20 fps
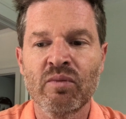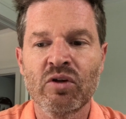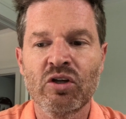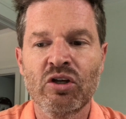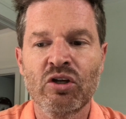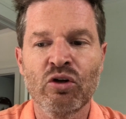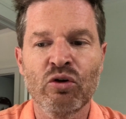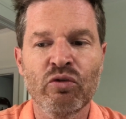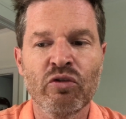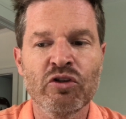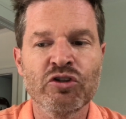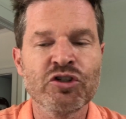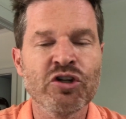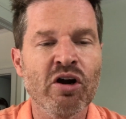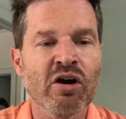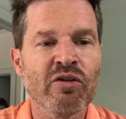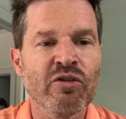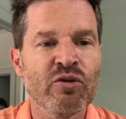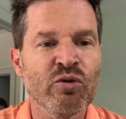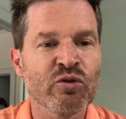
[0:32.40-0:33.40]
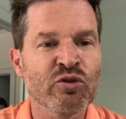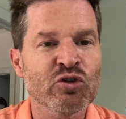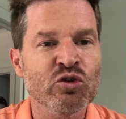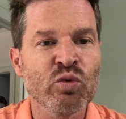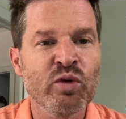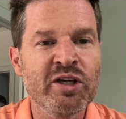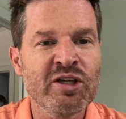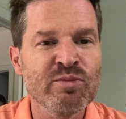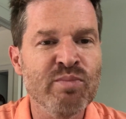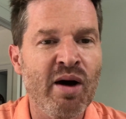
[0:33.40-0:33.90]
You know, the jar, there's
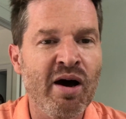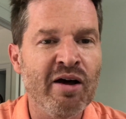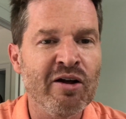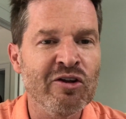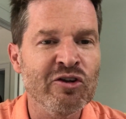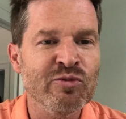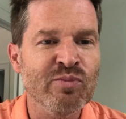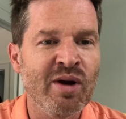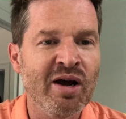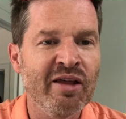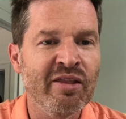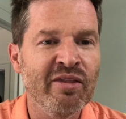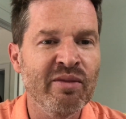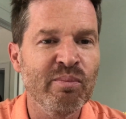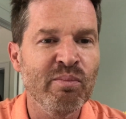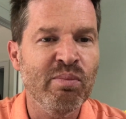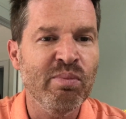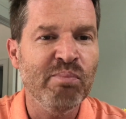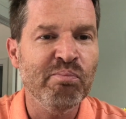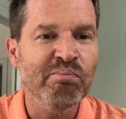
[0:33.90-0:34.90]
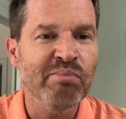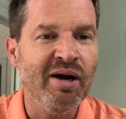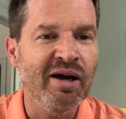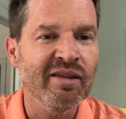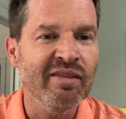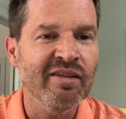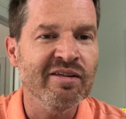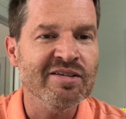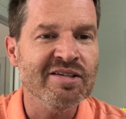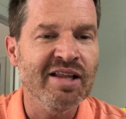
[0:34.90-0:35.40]
squeeze bottles by
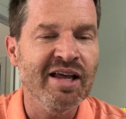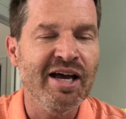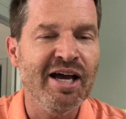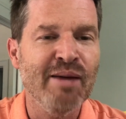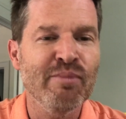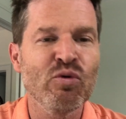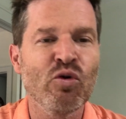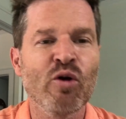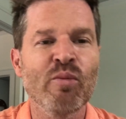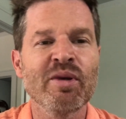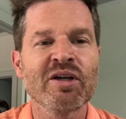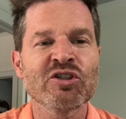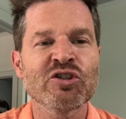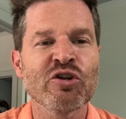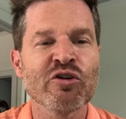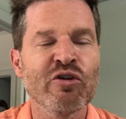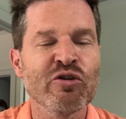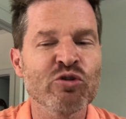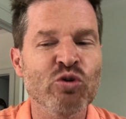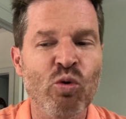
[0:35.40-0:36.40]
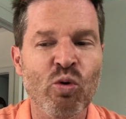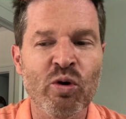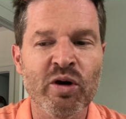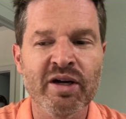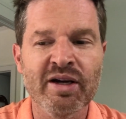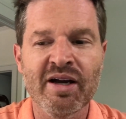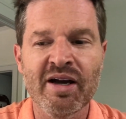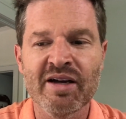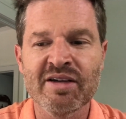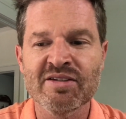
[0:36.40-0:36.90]
the slab. We want to make sure those are
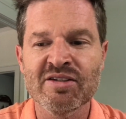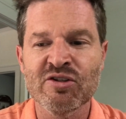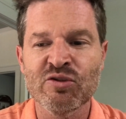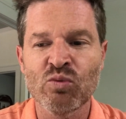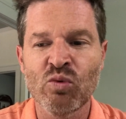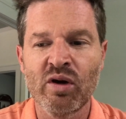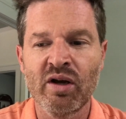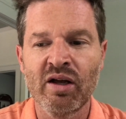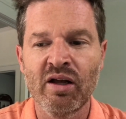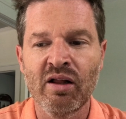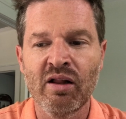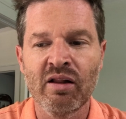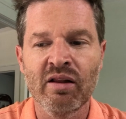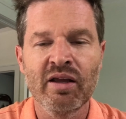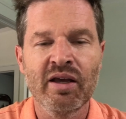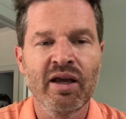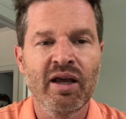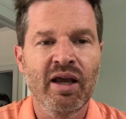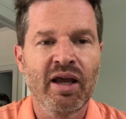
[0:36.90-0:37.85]
organized as well.